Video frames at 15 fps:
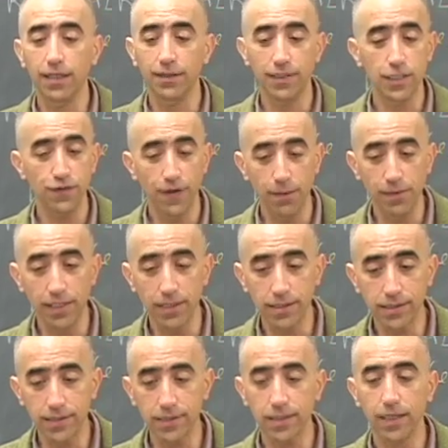these
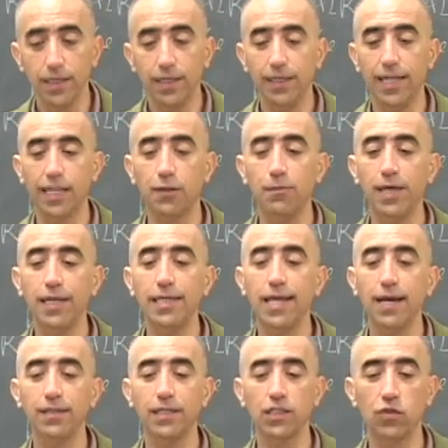feminists, like many
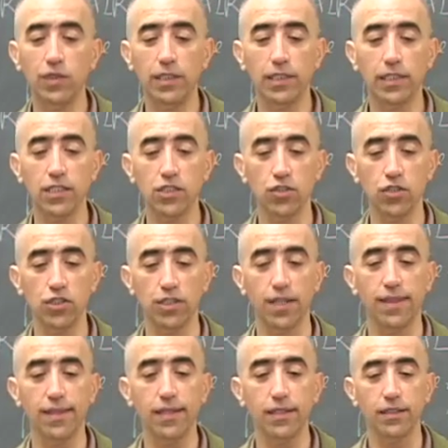other critical social
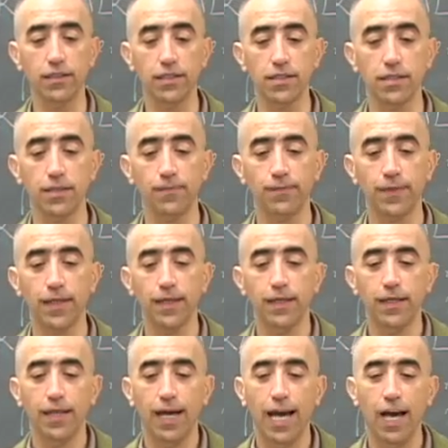thinkers,
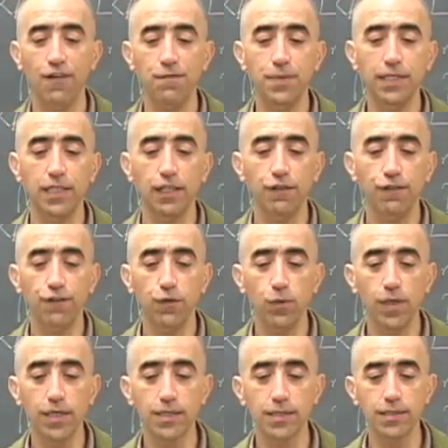have been
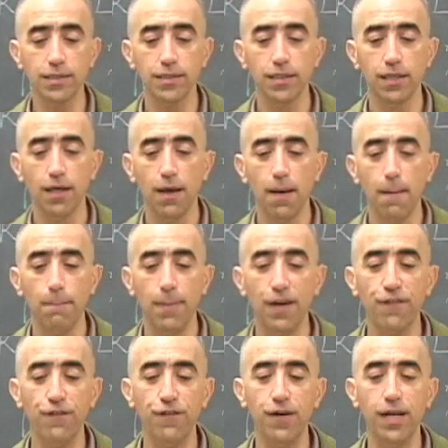influenced by
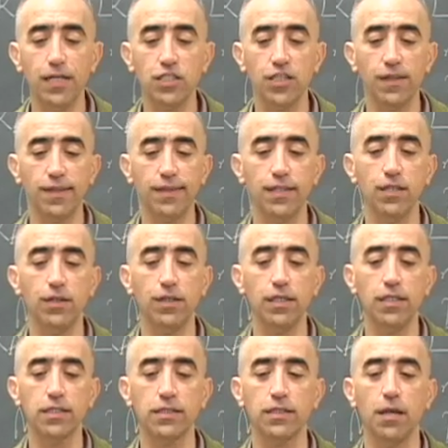French
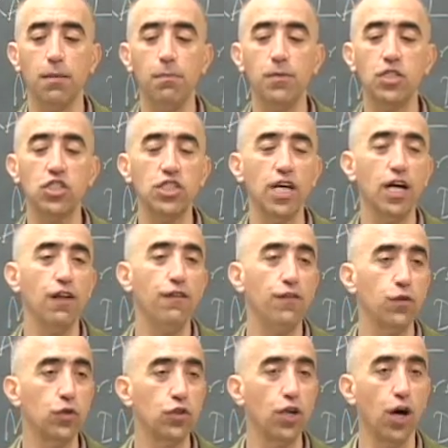theorist Michel
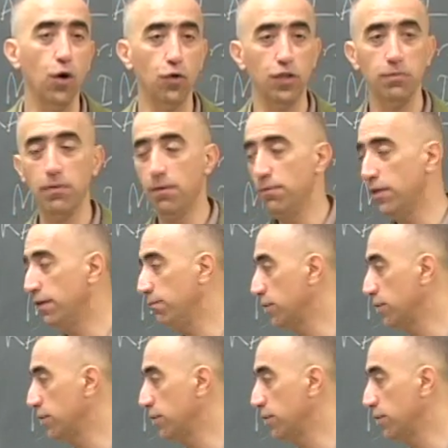Foucault. Remember